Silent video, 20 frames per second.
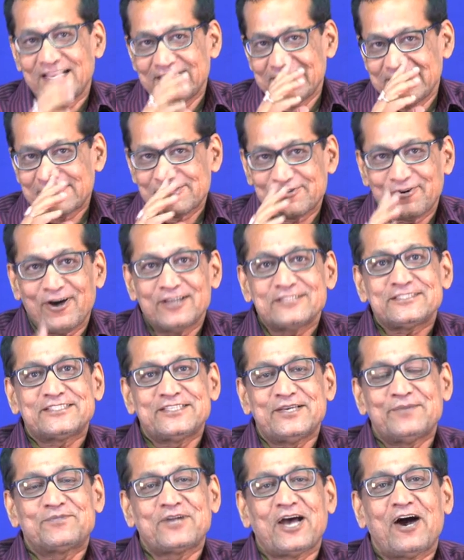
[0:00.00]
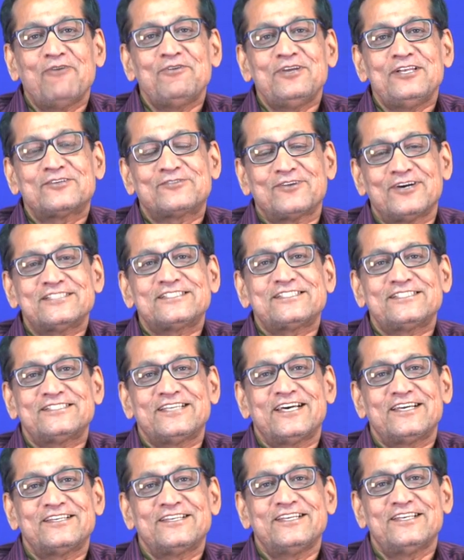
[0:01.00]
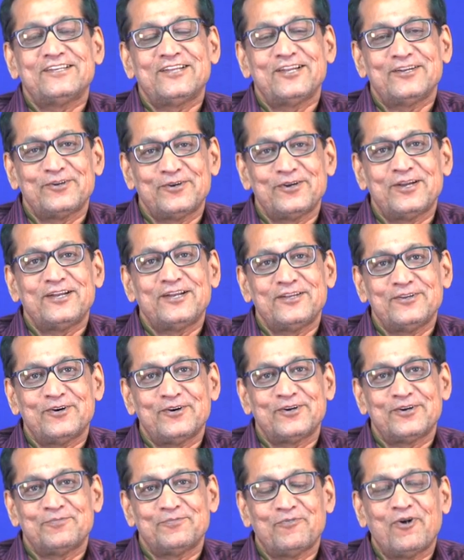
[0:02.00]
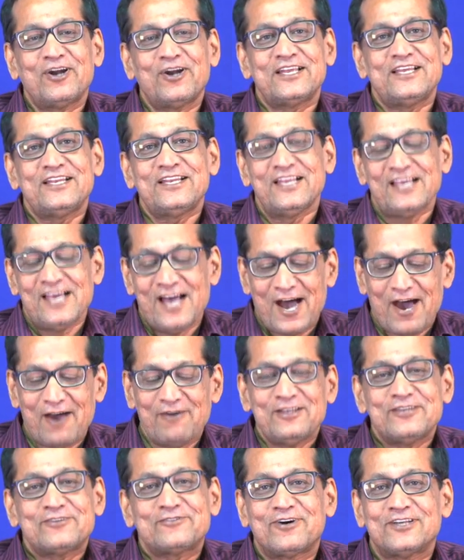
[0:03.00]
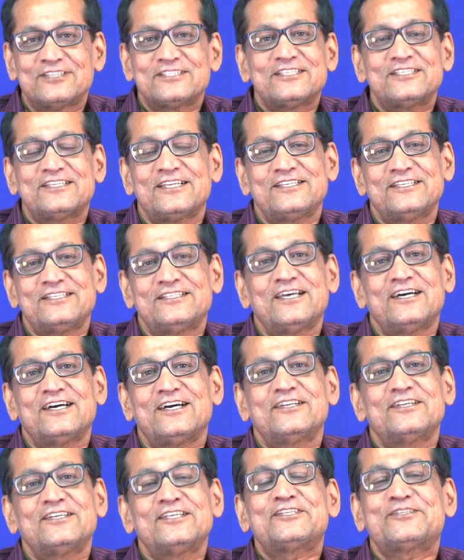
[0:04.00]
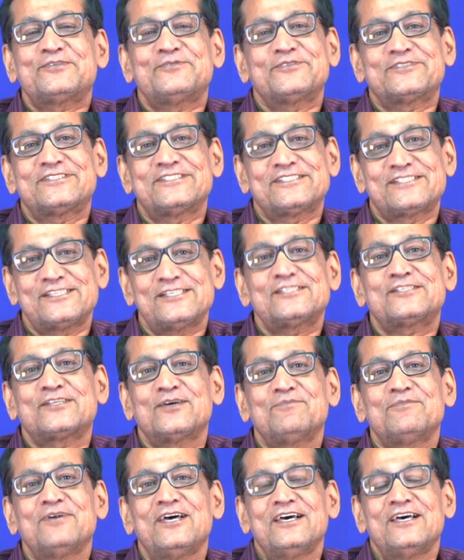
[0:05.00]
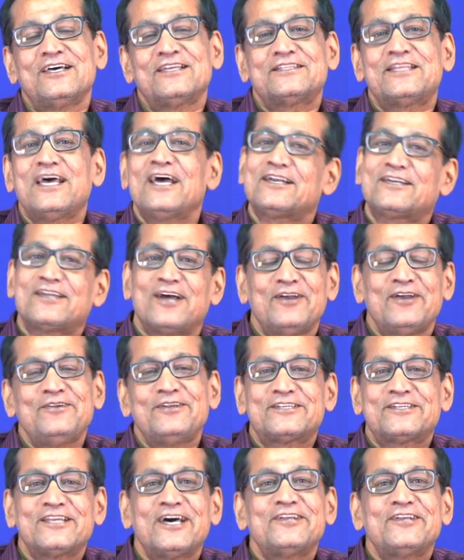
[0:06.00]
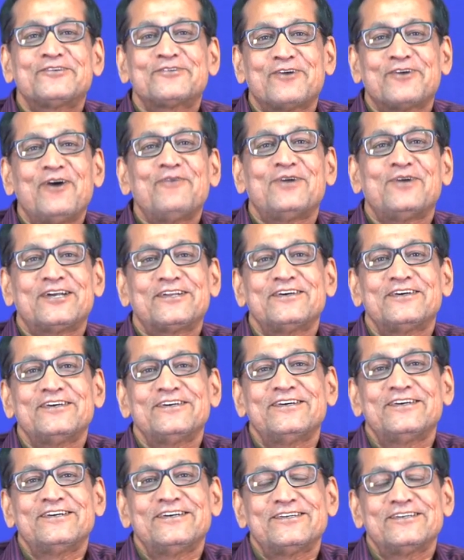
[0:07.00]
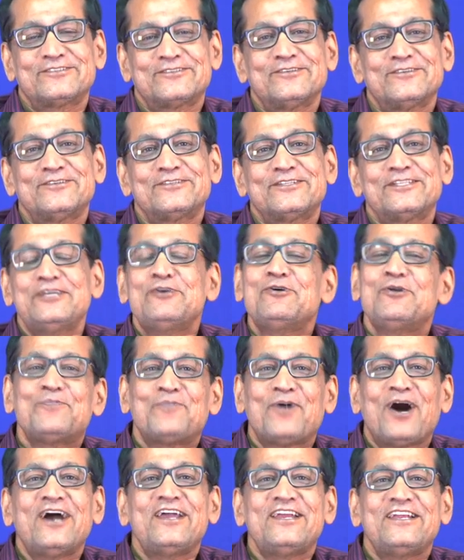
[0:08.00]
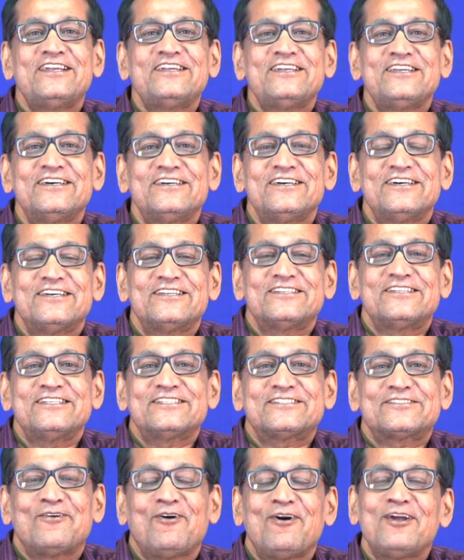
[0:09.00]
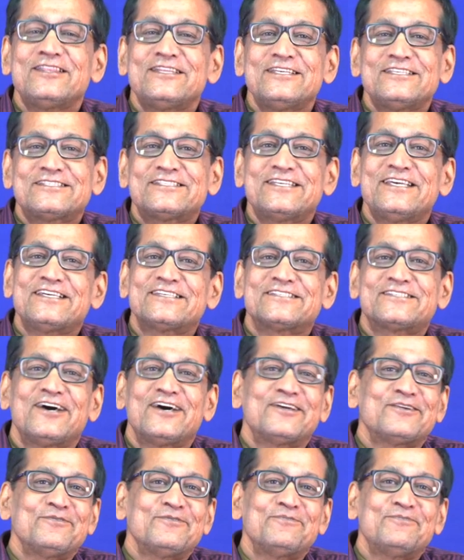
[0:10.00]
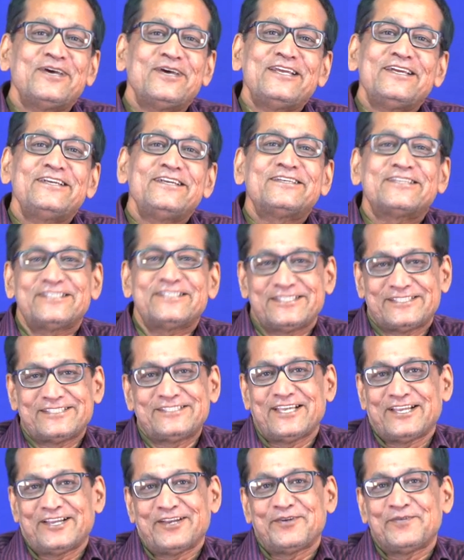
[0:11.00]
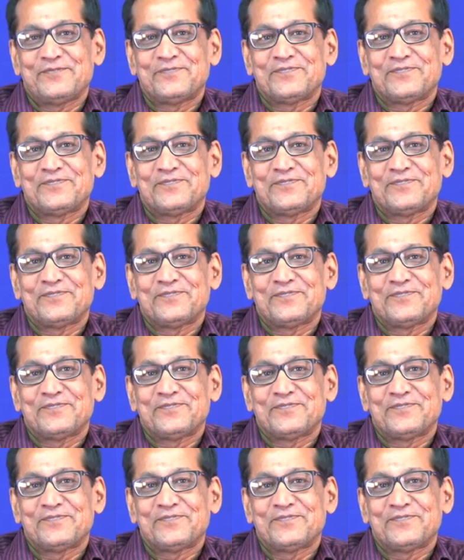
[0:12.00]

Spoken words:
this concept how we will consider in the your model, how we will consider in the distribution system, that I will try to cover. So, you will find this all these things are very interesting,